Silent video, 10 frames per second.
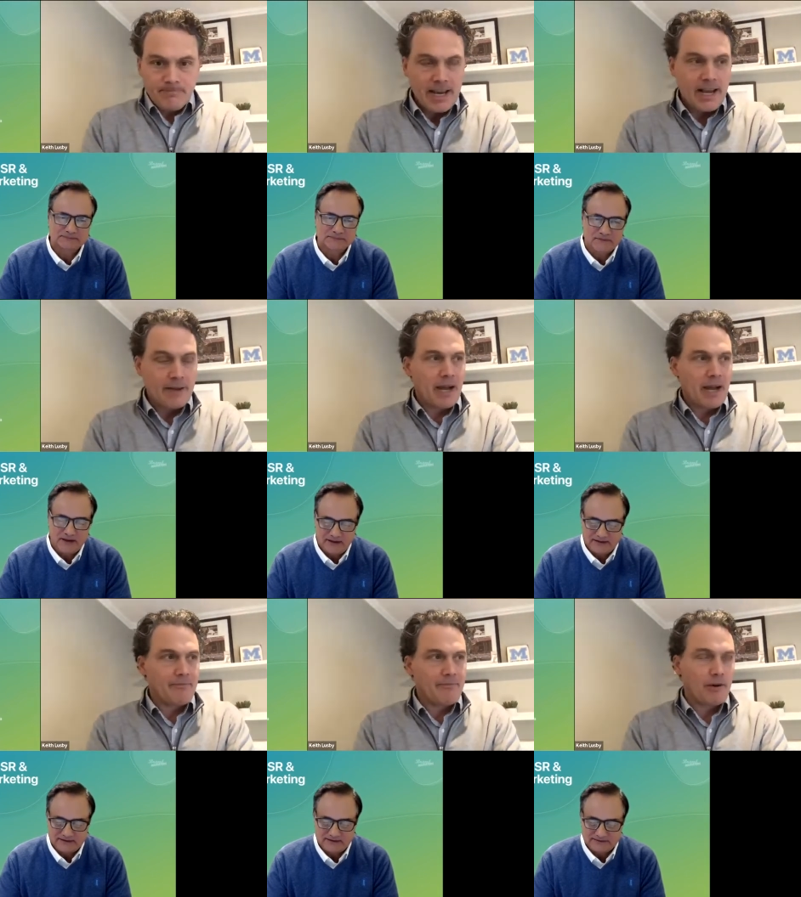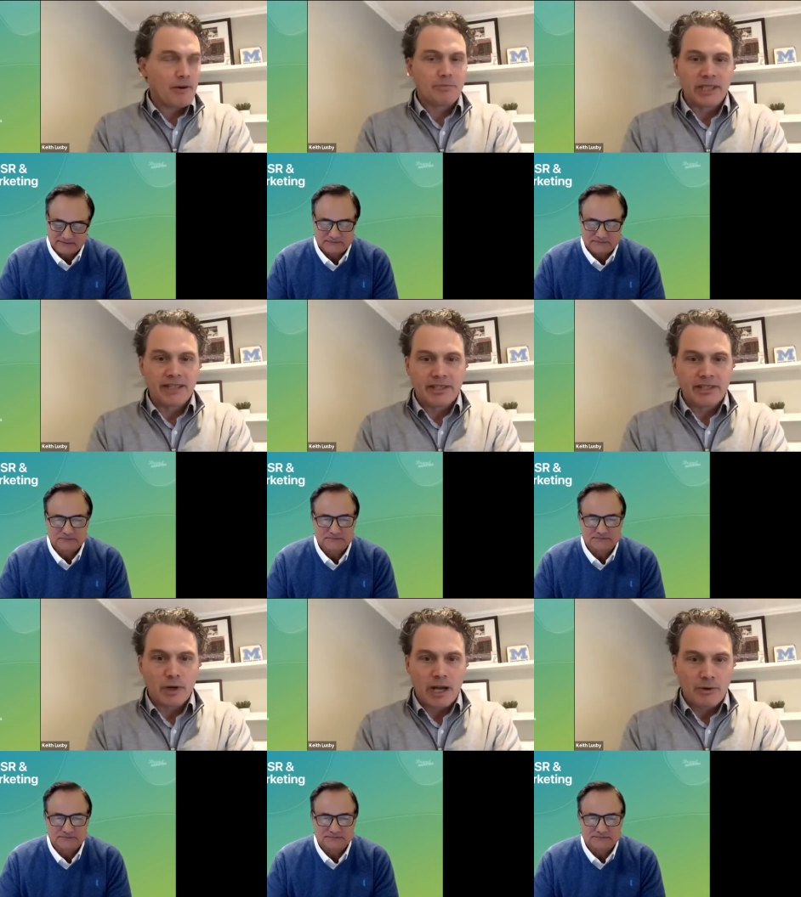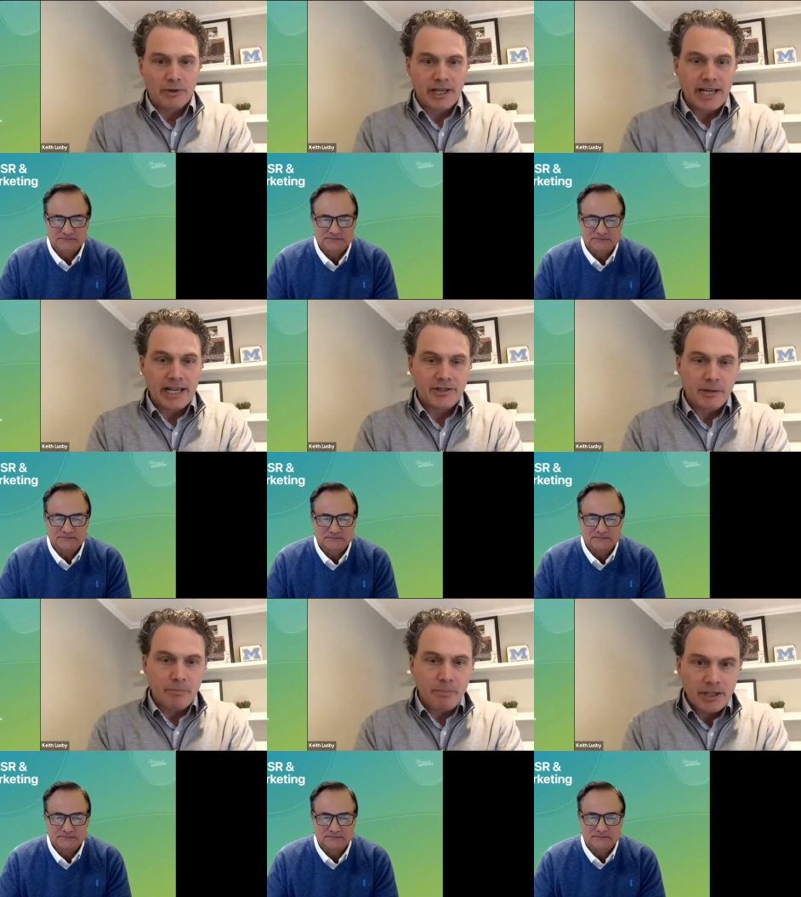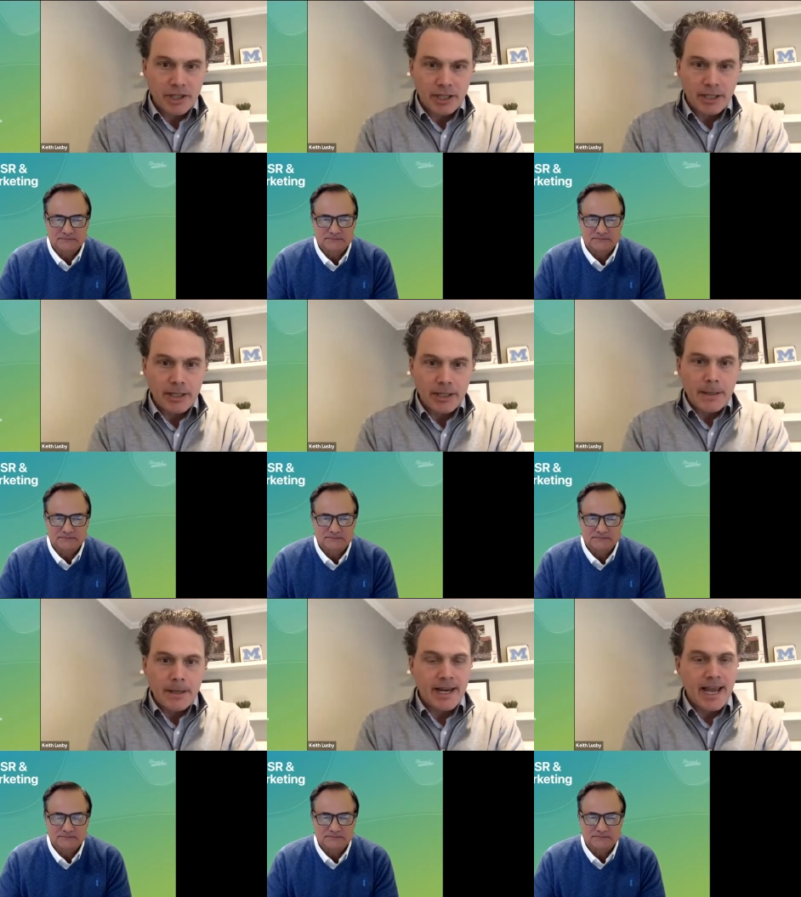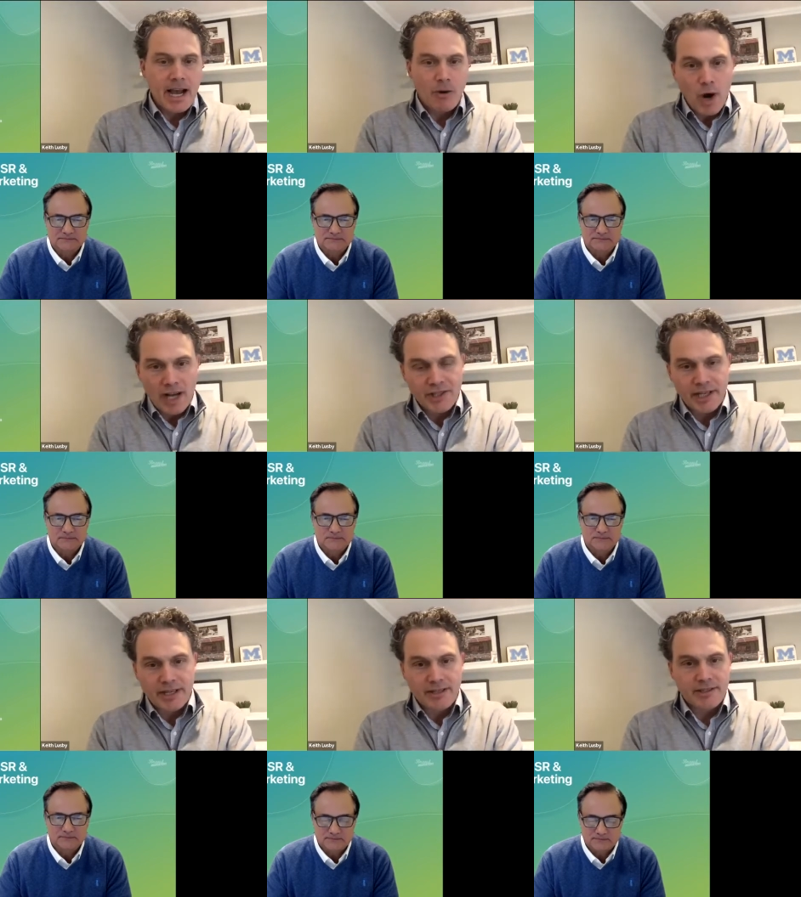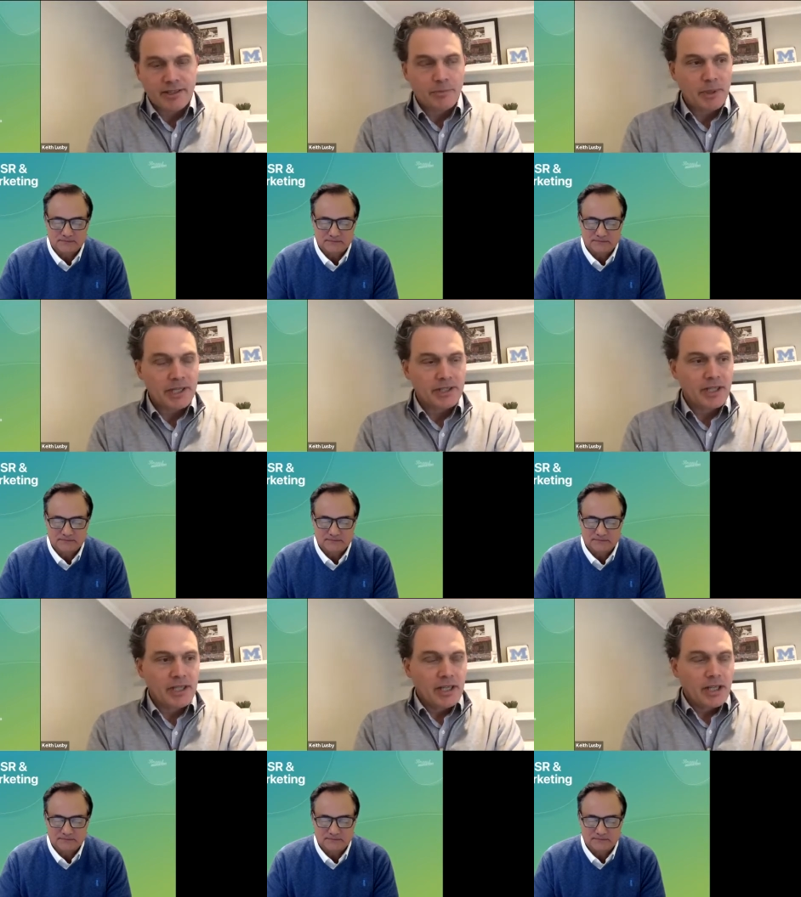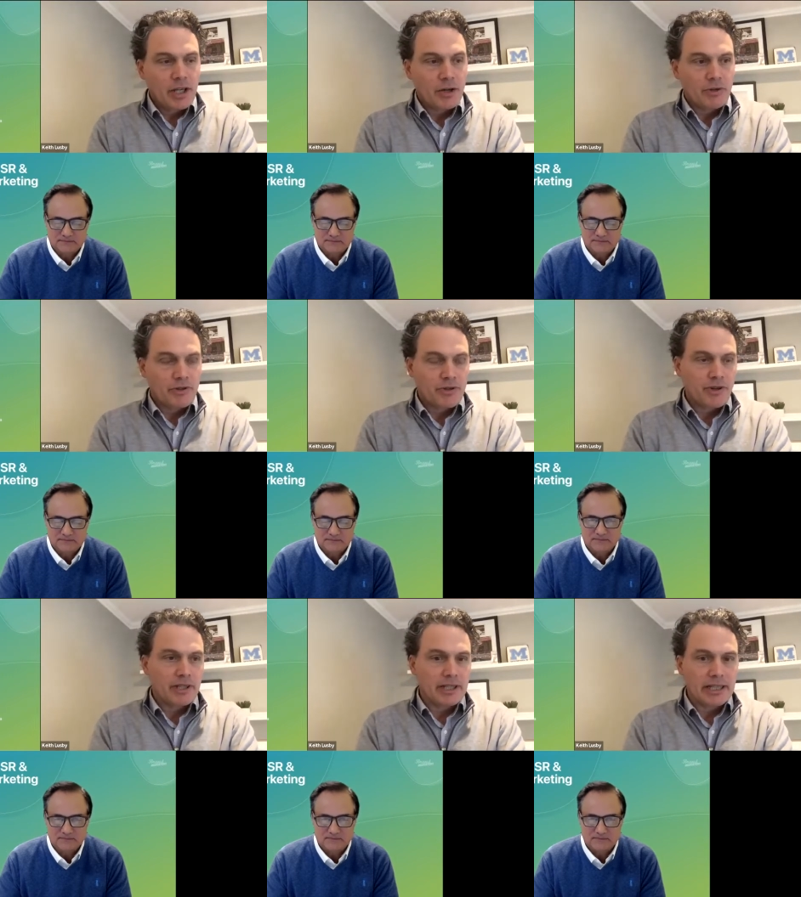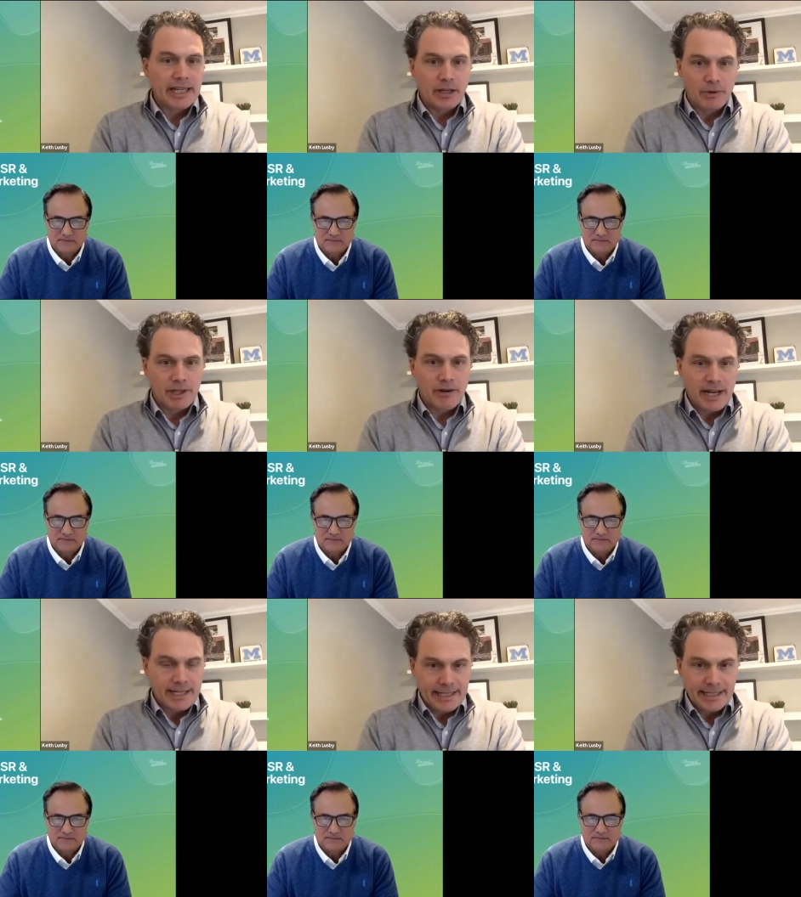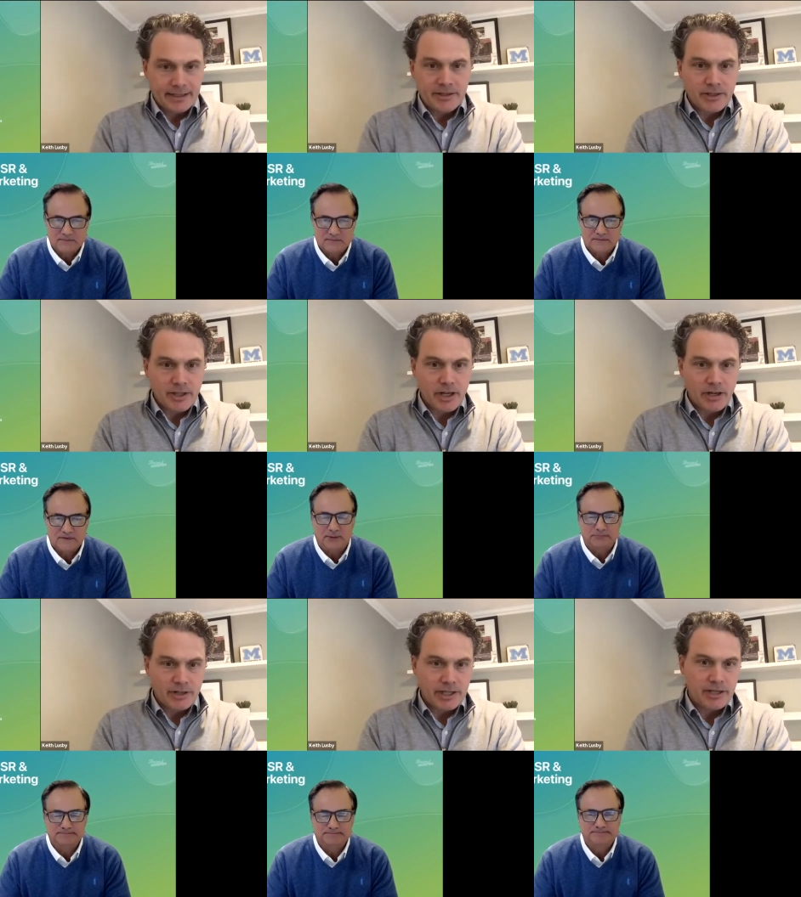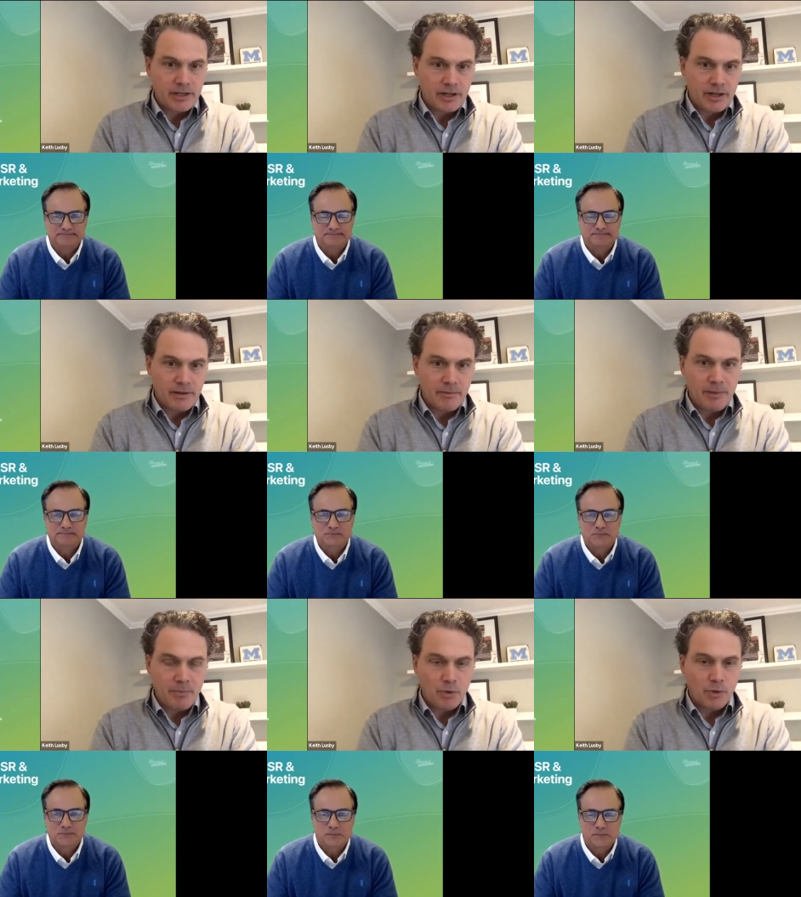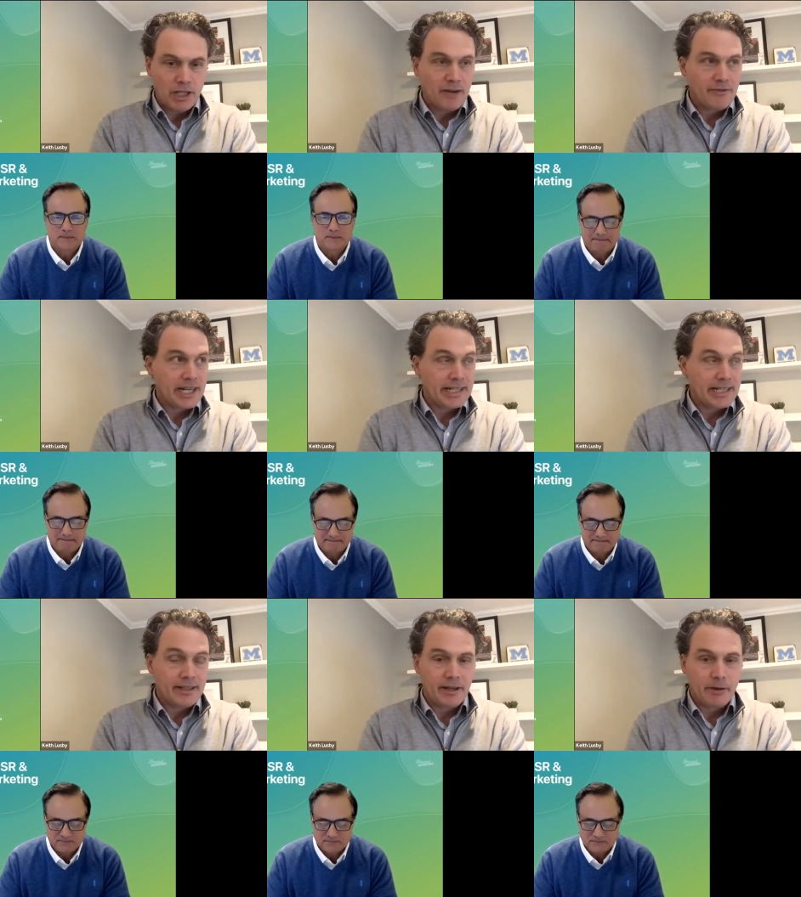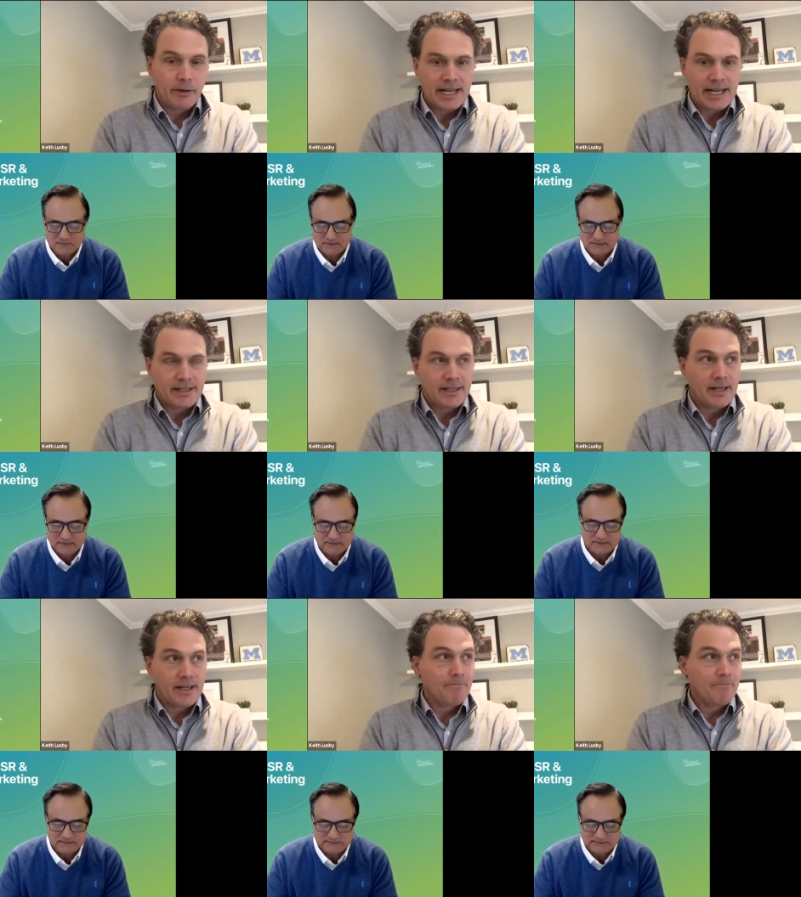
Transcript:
Speaker 1: and I've, I've always believed this when I was an agency pitching and now watching agencies pitch, you know, you're certainly leading with your ideas, you yeah. know, and, and you're, and people will love an idea and they'll buy an idea,